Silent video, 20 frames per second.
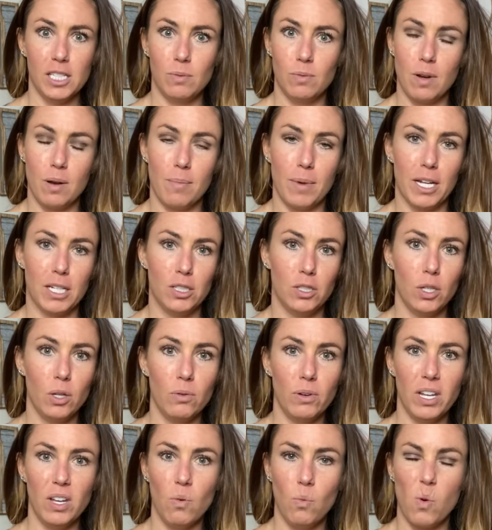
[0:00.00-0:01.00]
What am I
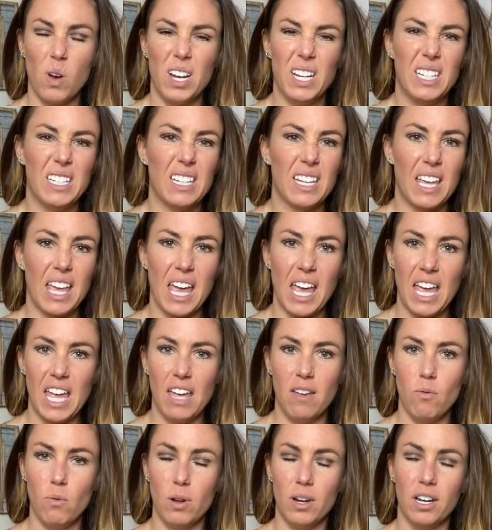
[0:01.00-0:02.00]
doing? Wanting to
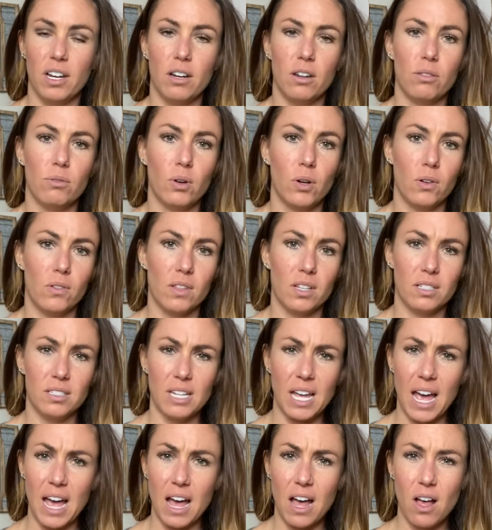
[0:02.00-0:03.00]
cave, wanting to throw in the
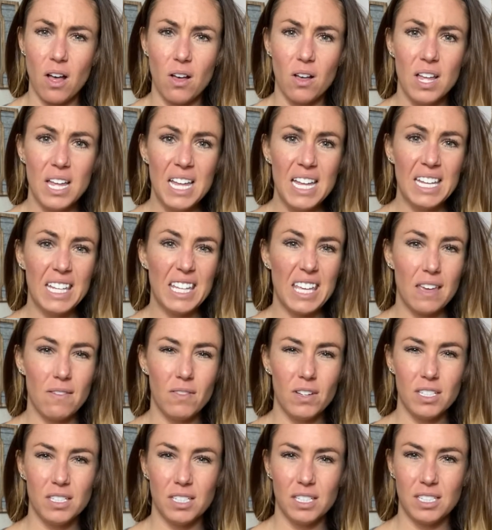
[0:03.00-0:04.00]
towel, give
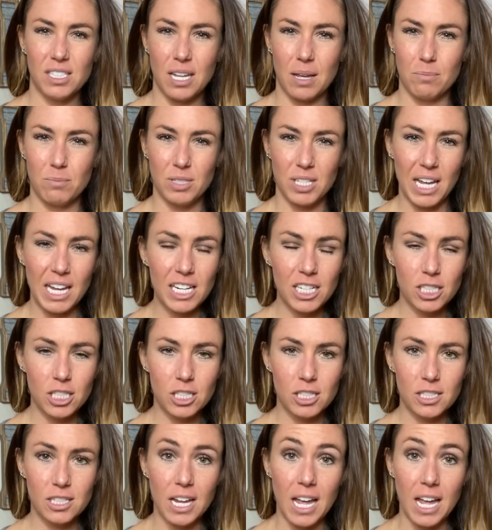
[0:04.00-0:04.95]
in to temptation.